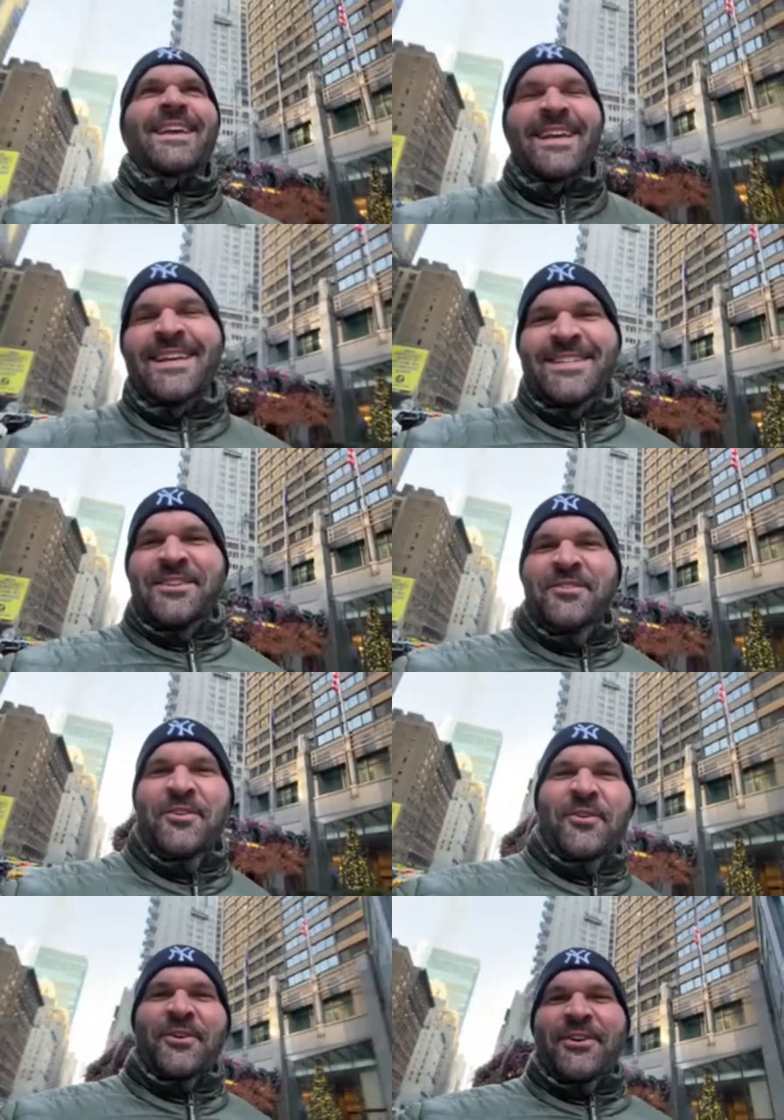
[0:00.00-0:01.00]
is New
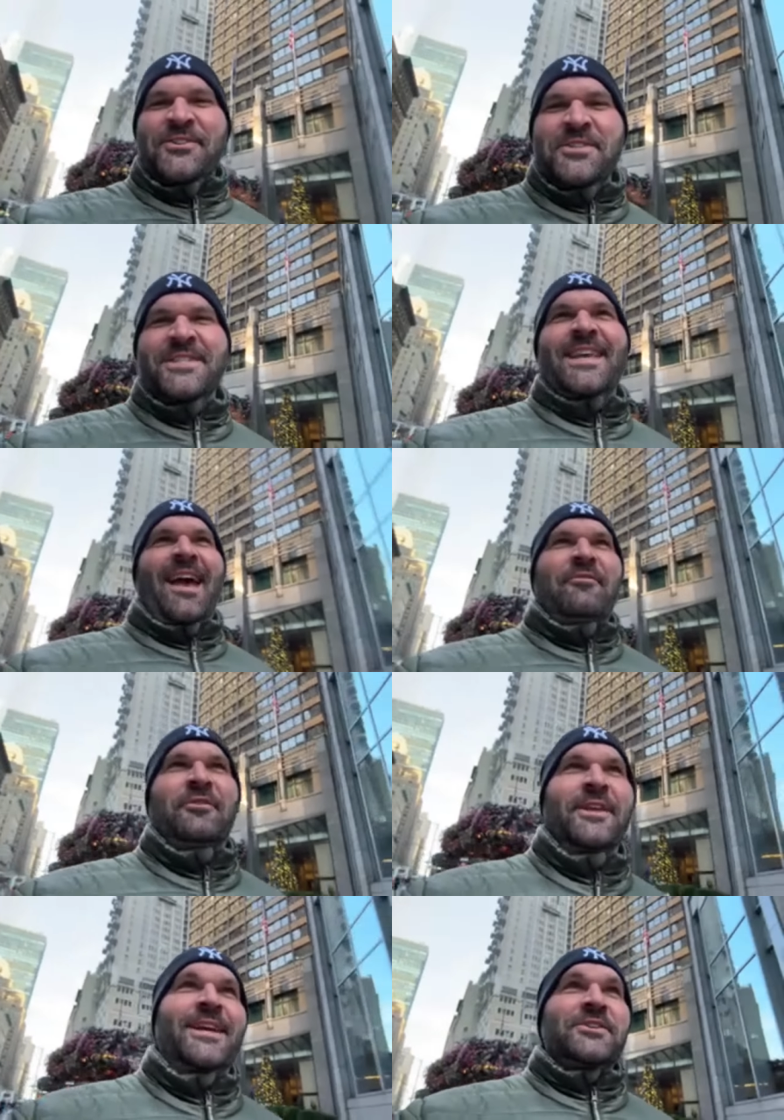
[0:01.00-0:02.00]
York all just
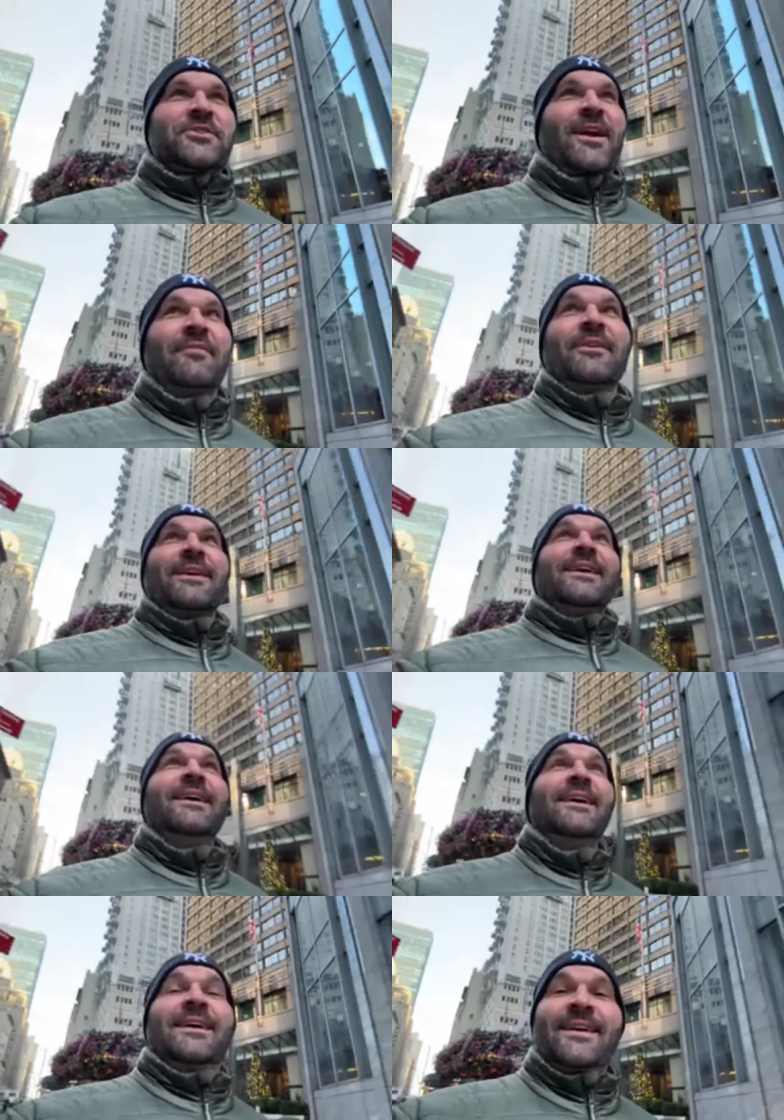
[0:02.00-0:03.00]
scaffolding and traffic
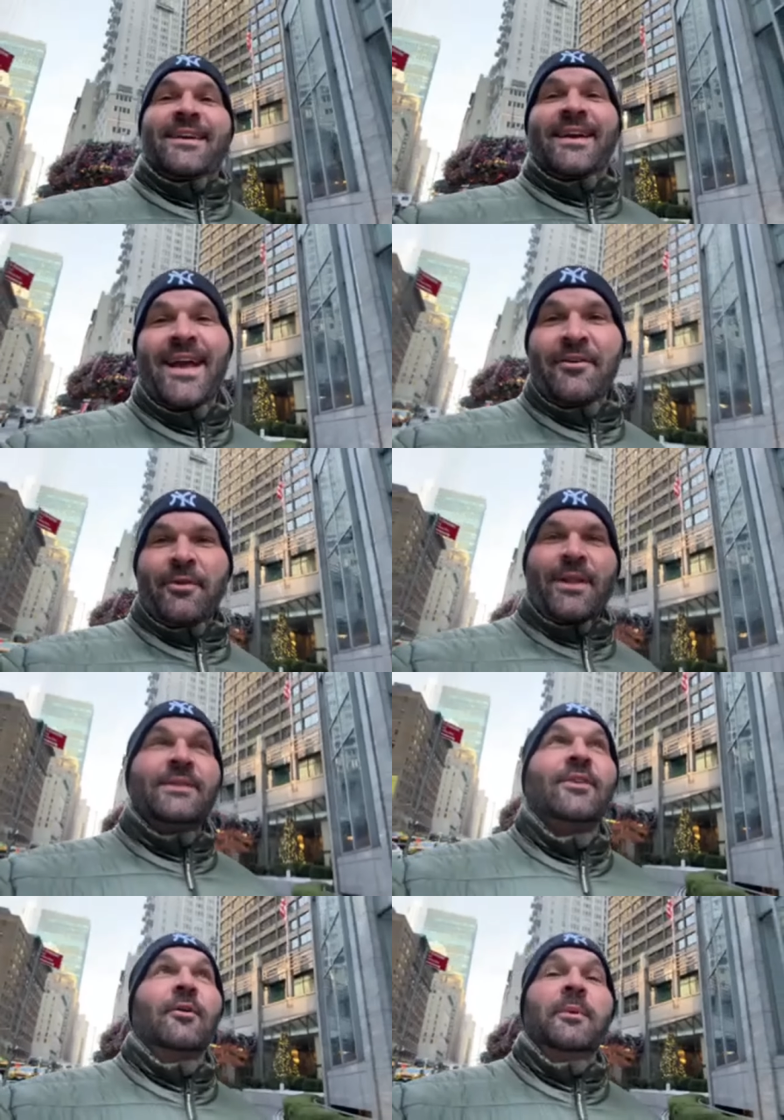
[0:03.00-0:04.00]
and really
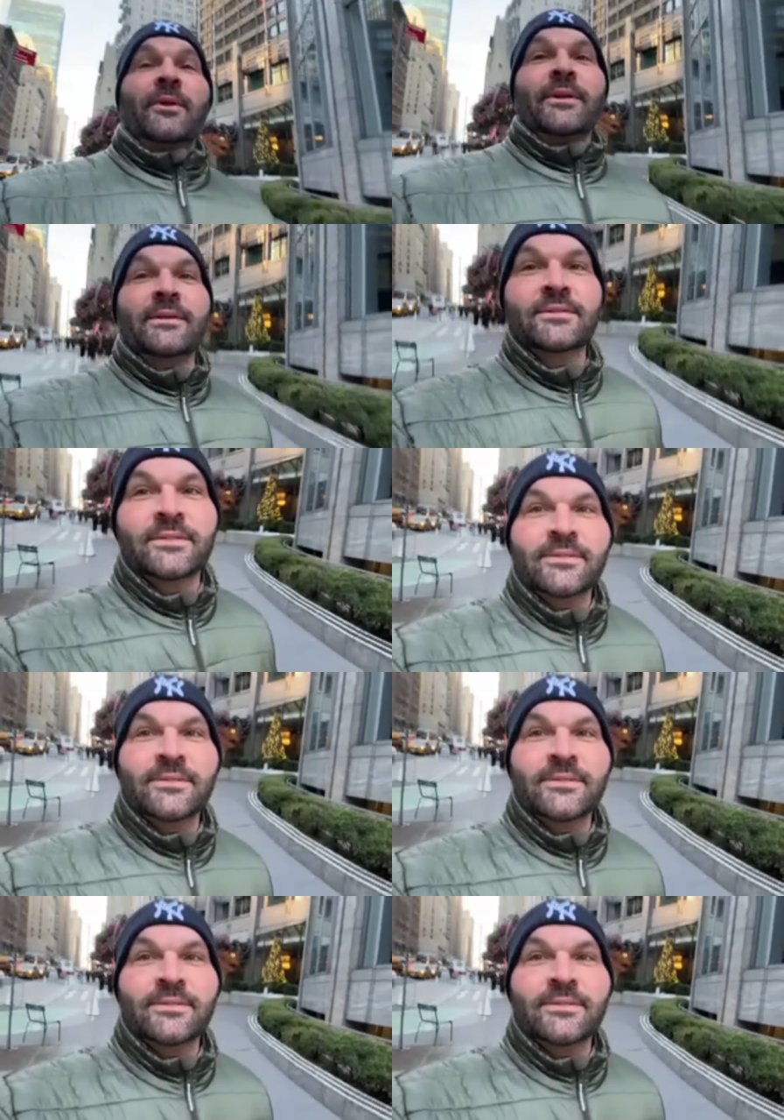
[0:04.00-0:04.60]
tall buildings.